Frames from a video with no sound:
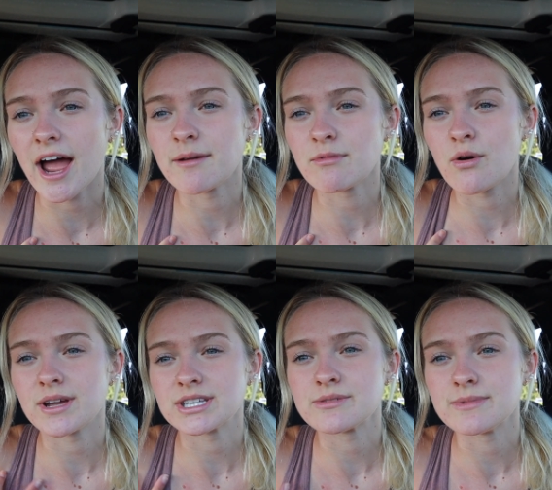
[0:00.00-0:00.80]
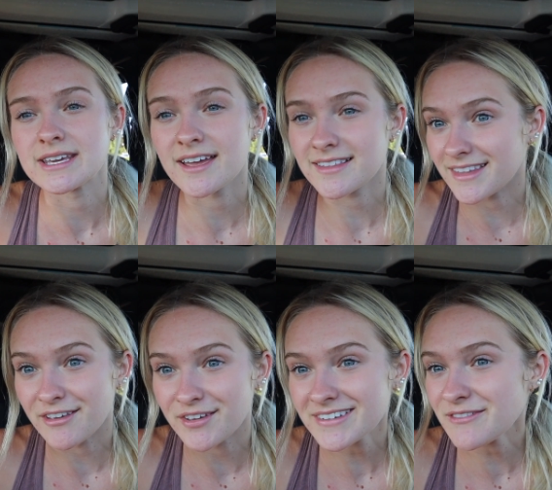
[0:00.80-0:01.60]
I am going to be
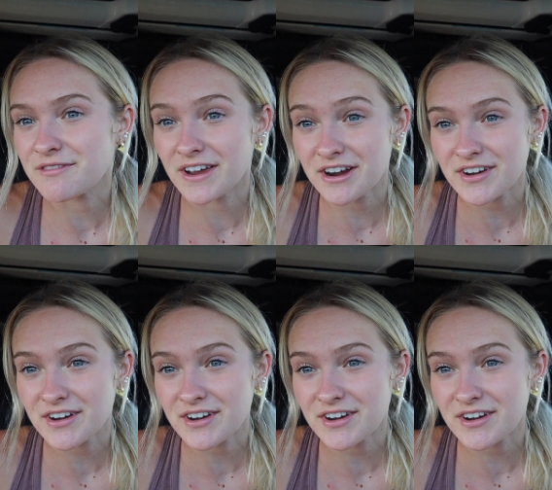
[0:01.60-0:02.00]
living very,